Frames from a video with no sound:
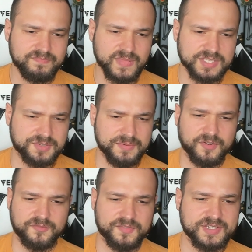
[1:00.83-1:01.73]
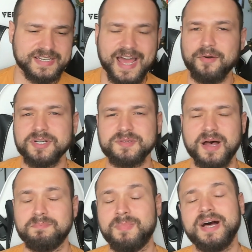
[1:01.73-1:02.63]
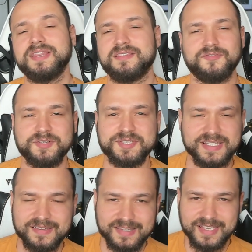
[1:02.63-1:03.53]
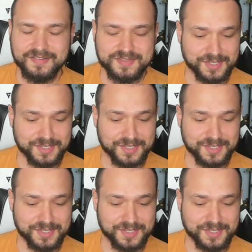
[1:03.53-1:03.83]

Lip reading: Stream for 15 hours a month for Sea of Thieves.